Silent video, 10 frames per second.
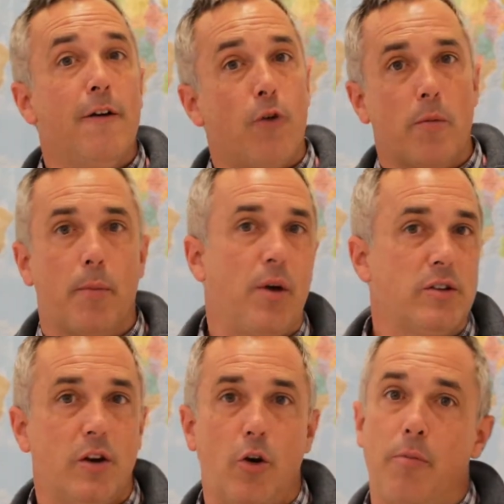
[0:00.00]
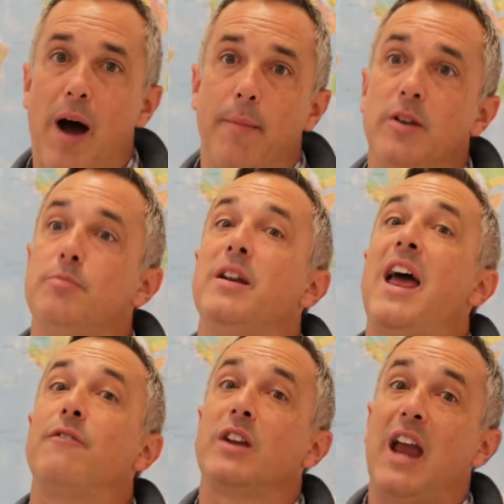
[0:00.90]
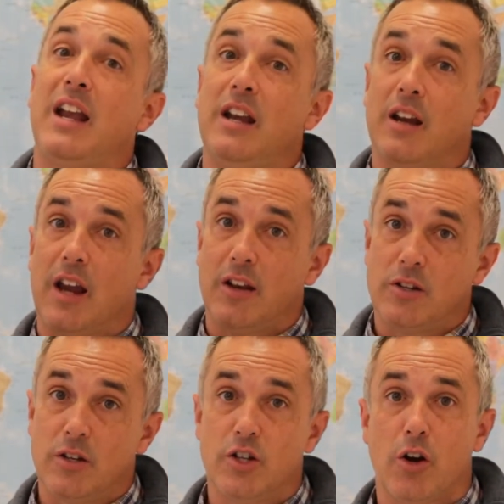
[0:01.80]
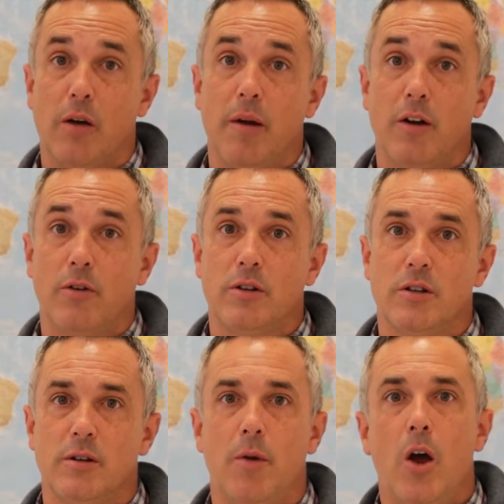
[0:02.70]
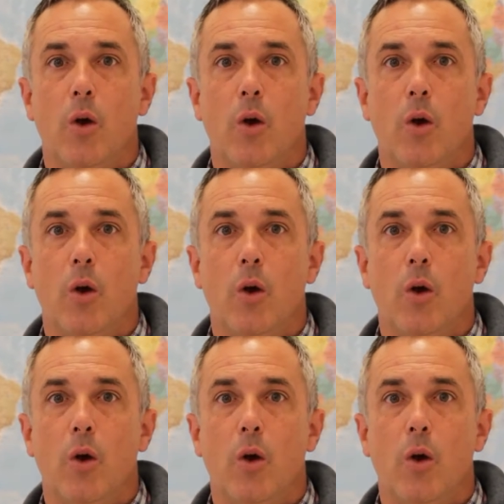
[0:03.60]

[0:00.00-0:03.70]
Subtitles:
Former President Obama has been advocating against the gerrymandering system.